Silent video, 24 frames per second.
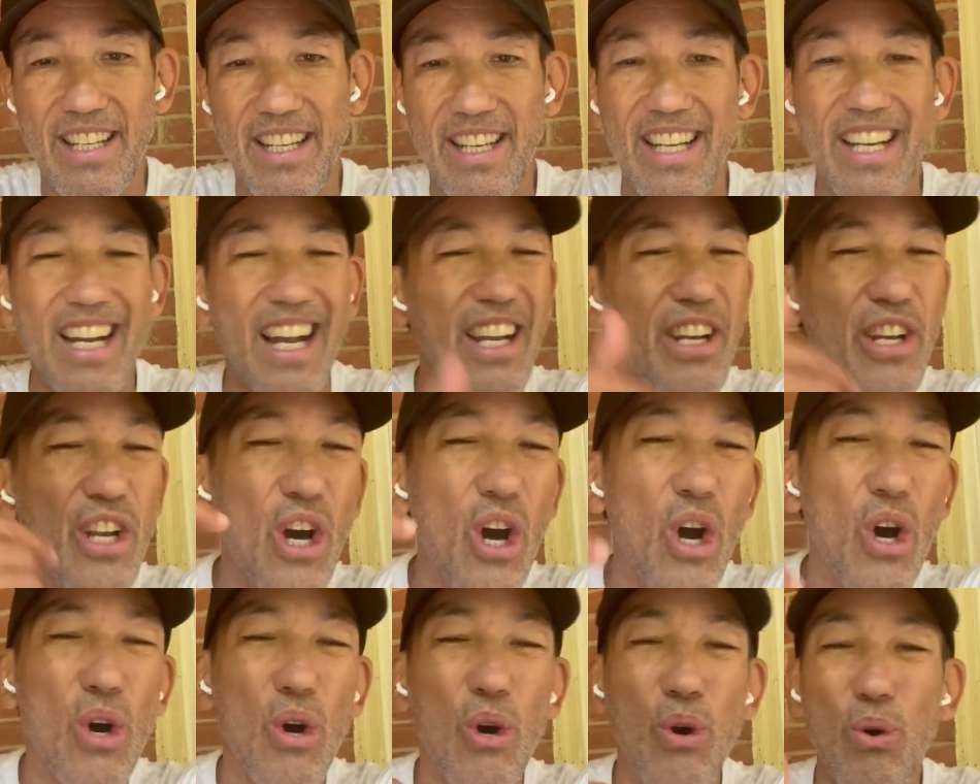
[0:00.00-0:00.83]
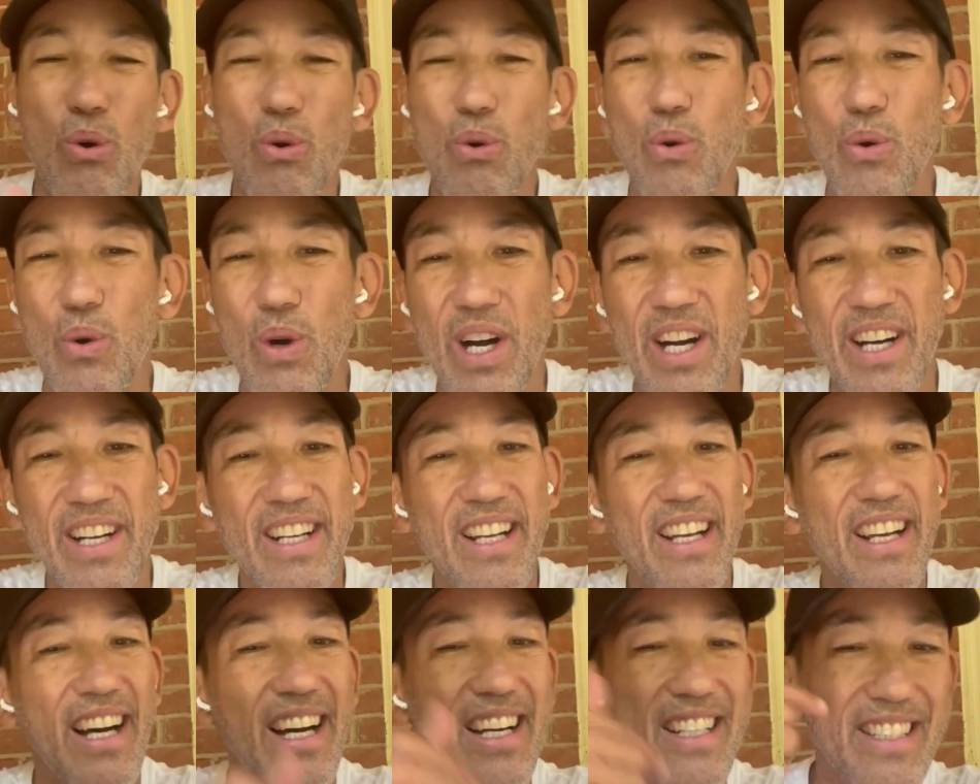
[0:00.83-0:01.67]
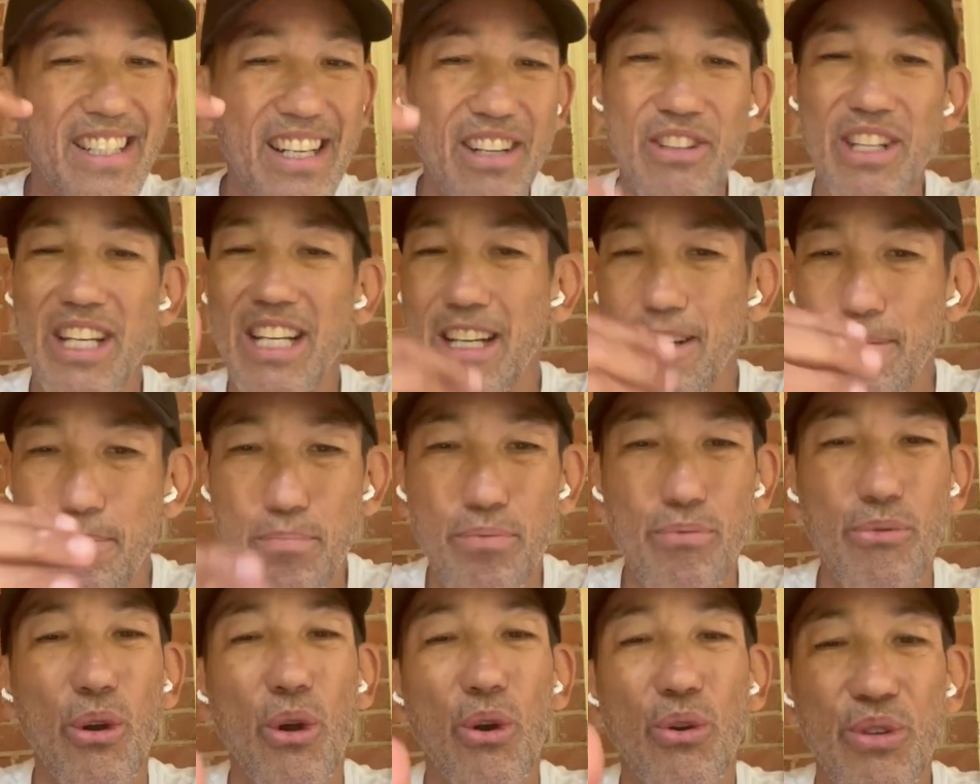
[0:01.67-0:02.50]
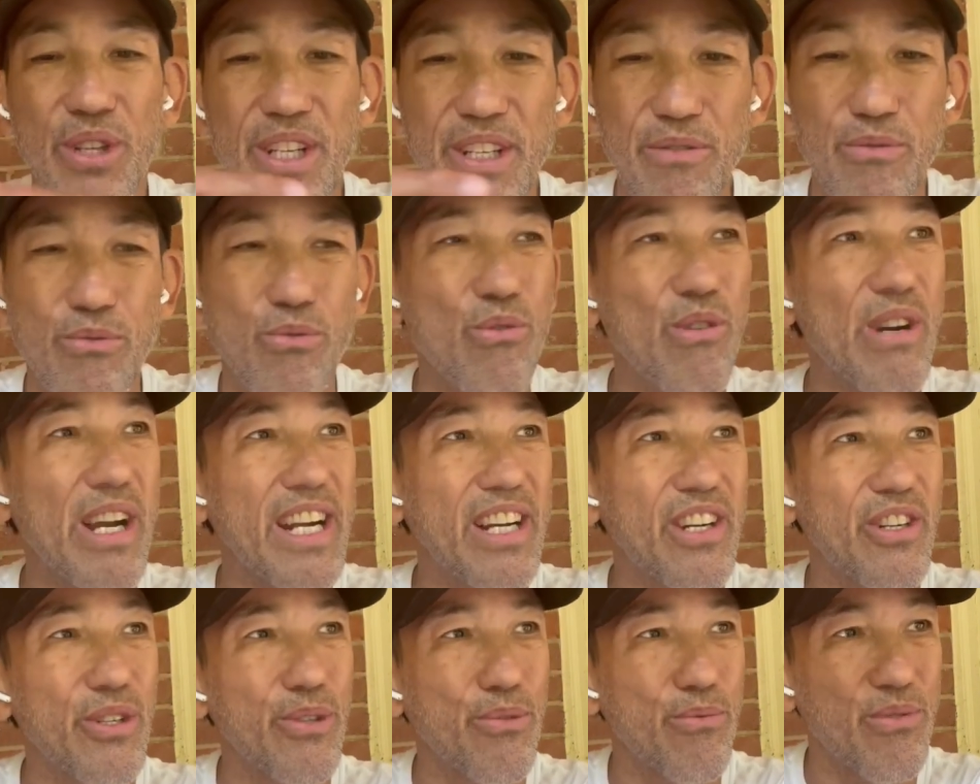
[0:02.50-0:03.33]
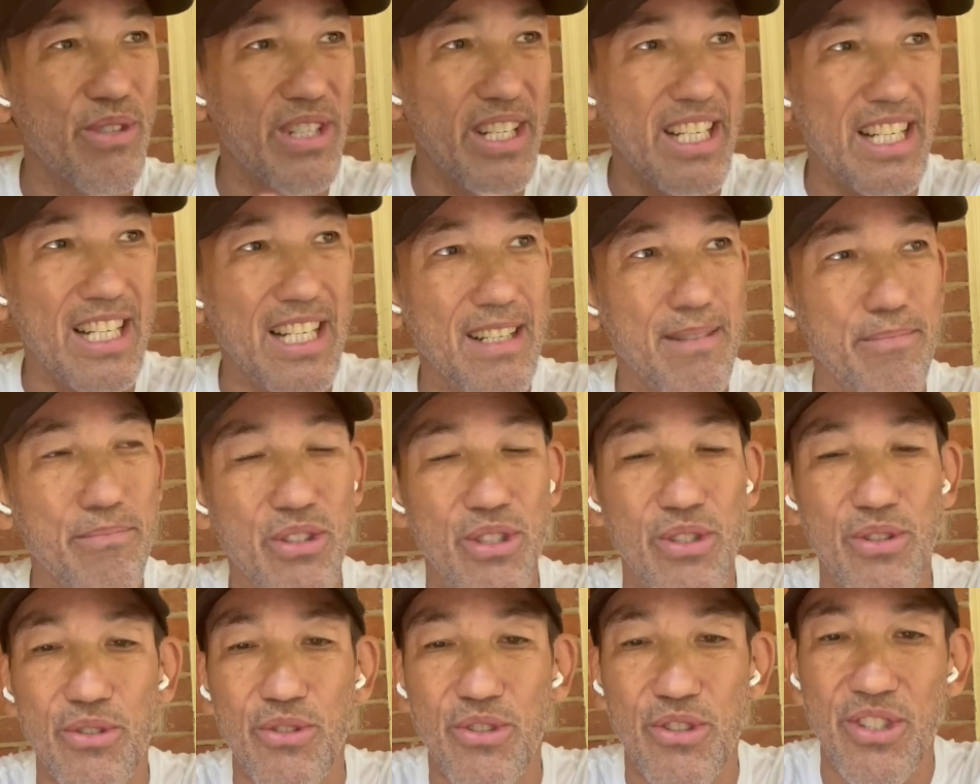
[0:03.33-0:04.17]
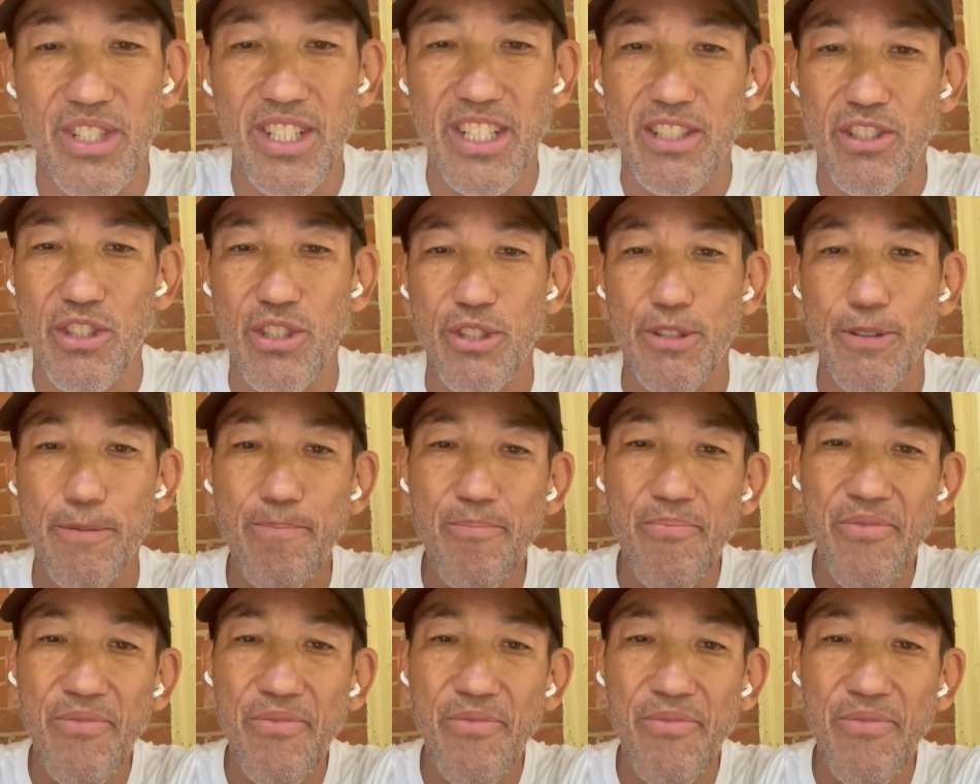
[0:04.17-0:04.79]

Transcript: And I know I sound like a broken record when it comes to jiu-jitsu.